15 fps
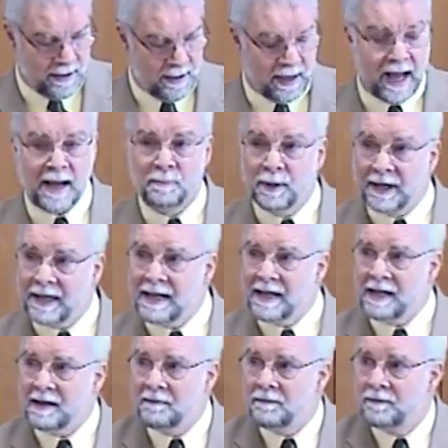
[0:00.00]
I
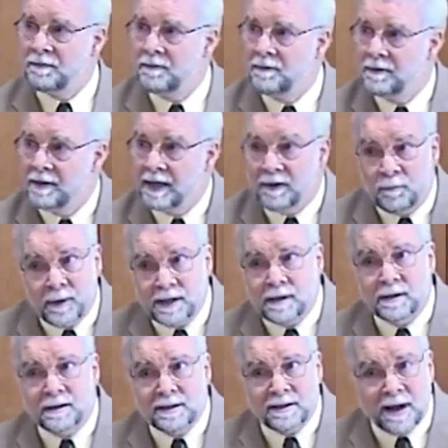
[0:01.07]
believe if we
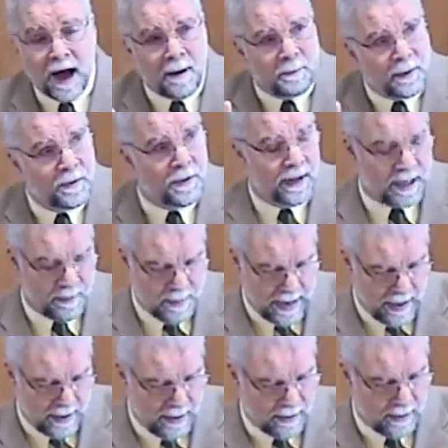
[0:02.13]
stop and think
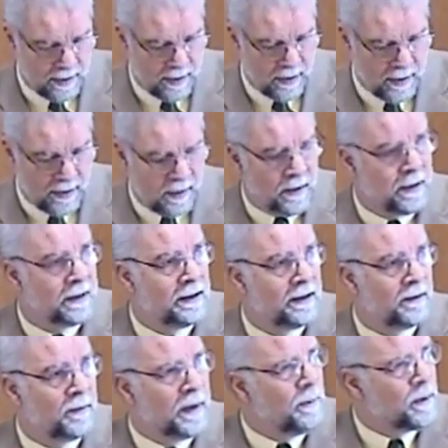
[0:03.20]
about it,
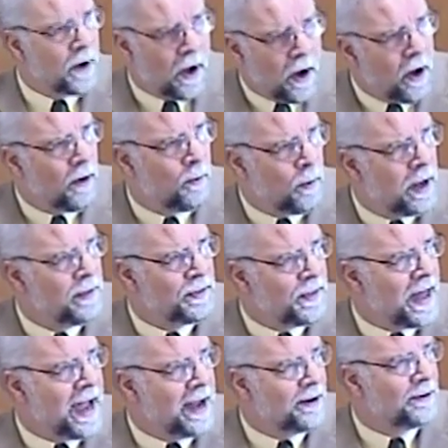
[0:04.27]
we would all want
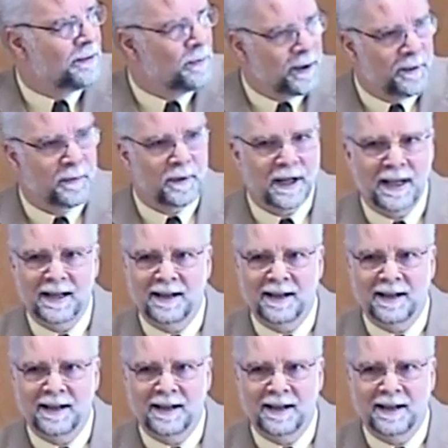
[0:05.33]
that, wouldn't we?